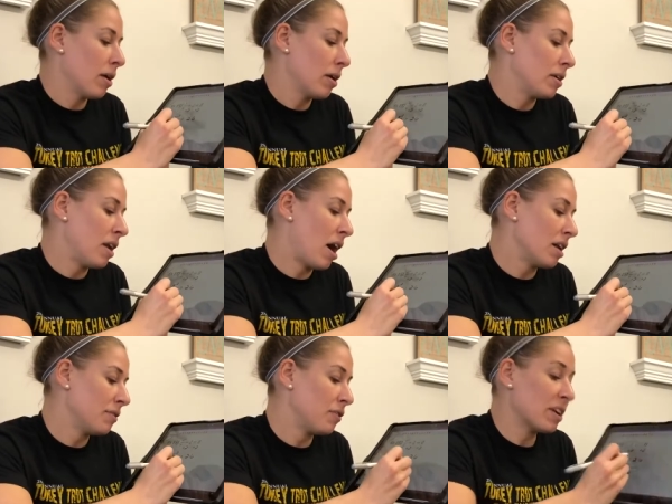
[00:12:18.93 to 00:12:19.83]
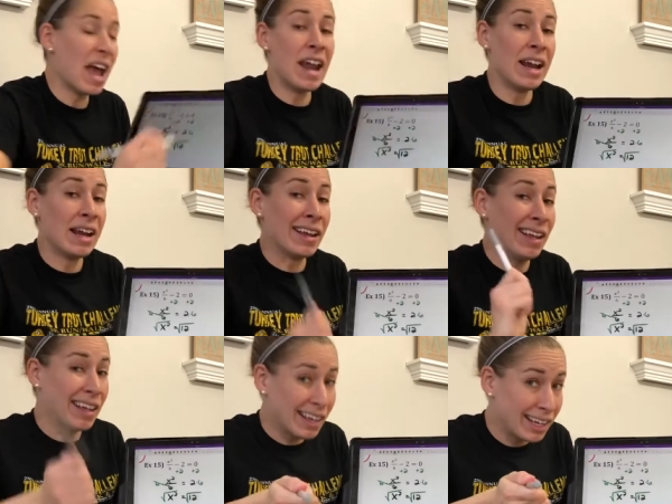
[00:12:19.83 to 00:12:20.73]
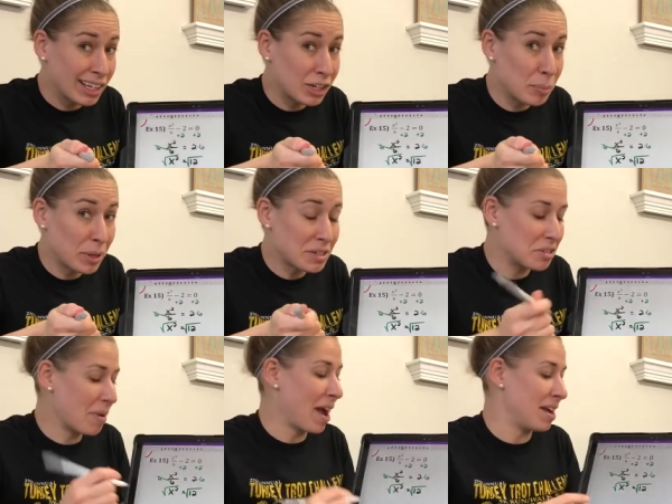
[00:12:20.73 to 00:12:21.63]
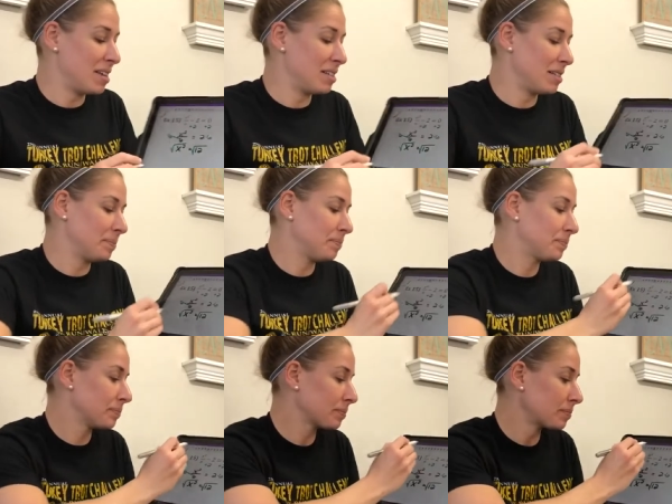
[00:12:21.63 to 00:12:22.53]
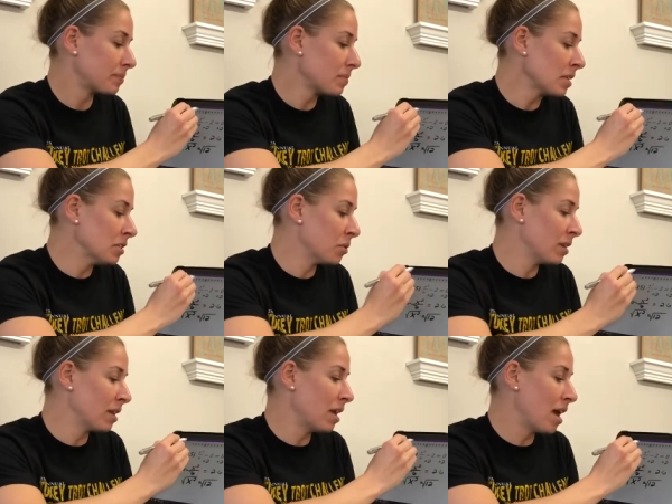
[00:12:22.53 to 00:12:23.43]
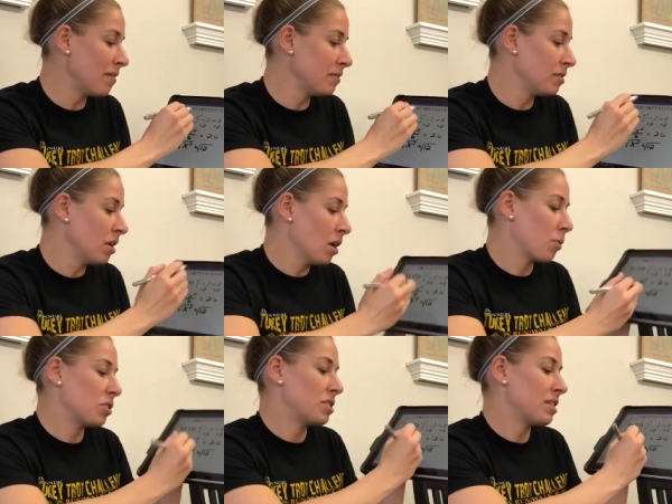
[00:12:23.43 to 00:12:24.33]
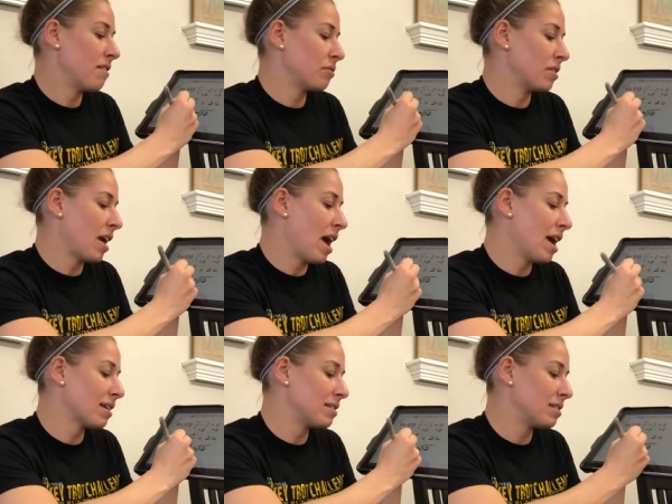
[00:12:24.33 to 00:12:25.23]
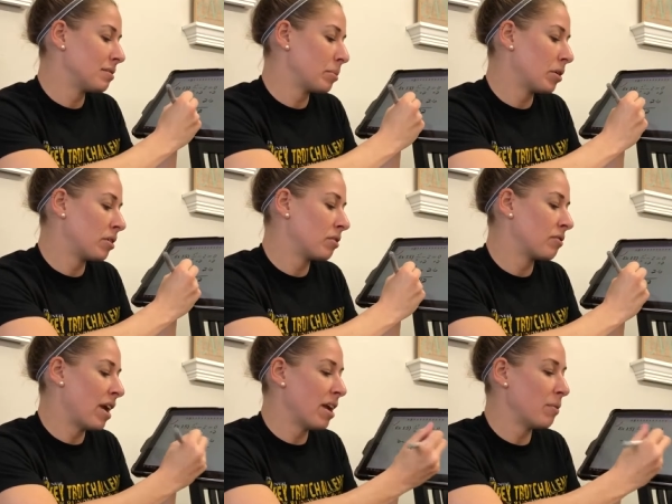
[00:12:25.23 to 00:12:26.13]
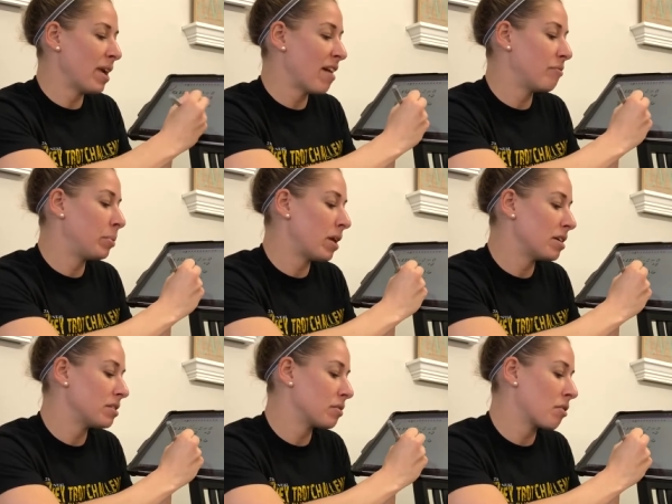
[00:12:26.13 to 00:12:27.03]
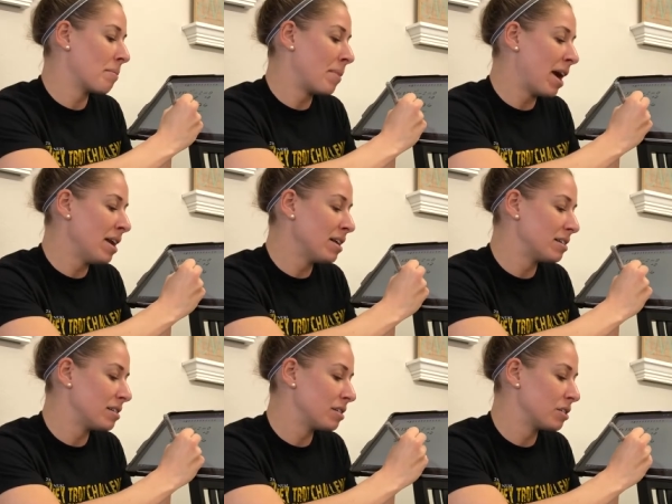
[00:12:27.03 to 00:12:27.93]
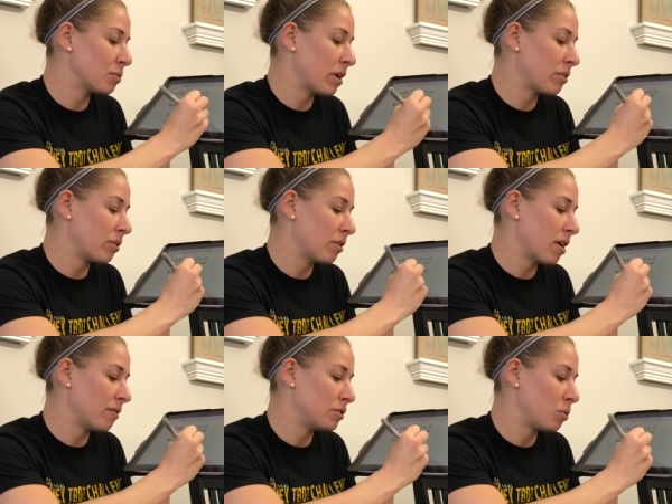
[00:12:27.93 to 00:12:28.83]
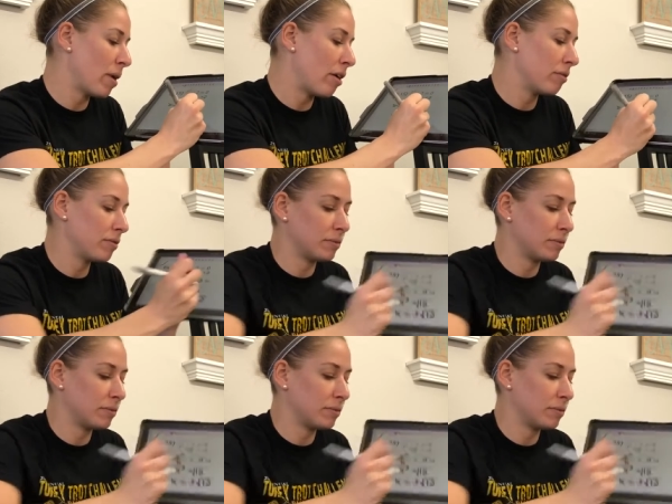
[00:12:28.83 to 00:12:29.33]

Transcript: not forgetting your plus or minus. So on the left, we're just left with x, but on the right, we have plus or minus the square root of 12.